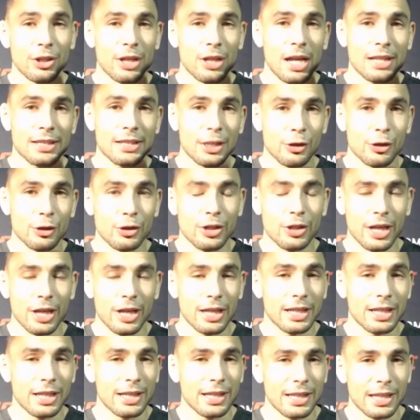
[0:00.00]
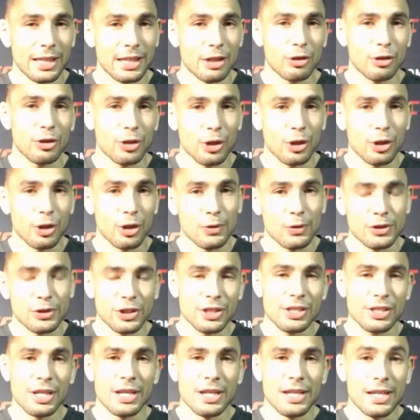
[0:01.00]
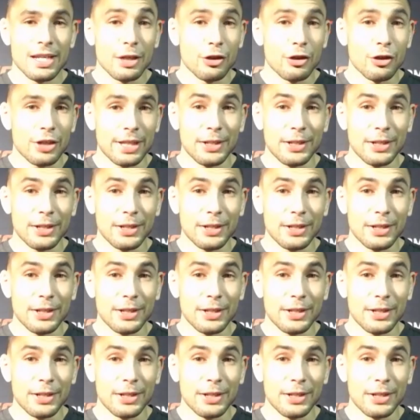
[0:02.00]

when they're not there. You kind of can hear your coaches.